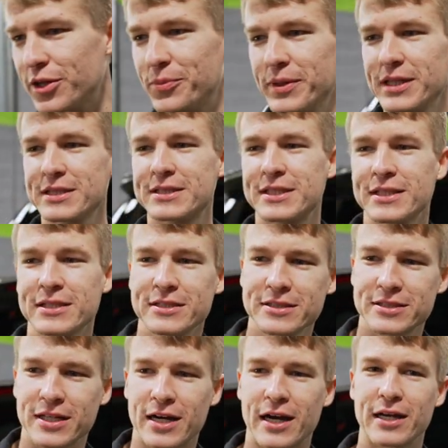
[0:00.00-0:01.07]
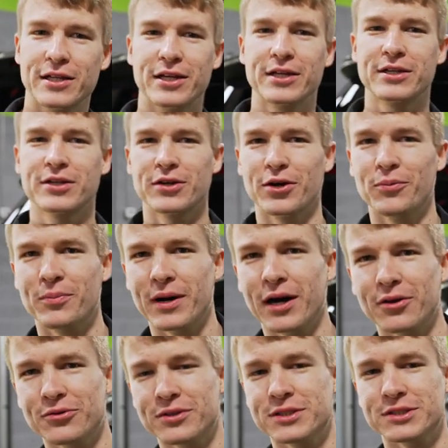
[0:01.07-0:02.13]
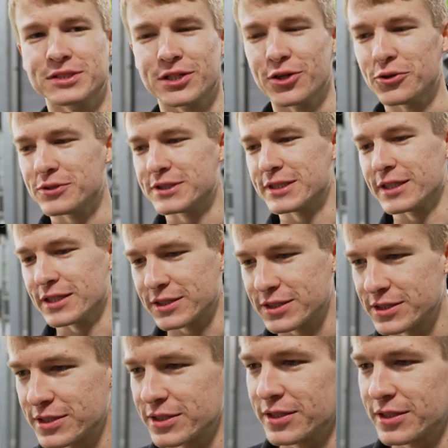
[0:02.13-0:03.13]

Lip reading: The biggest things I like about the Z06,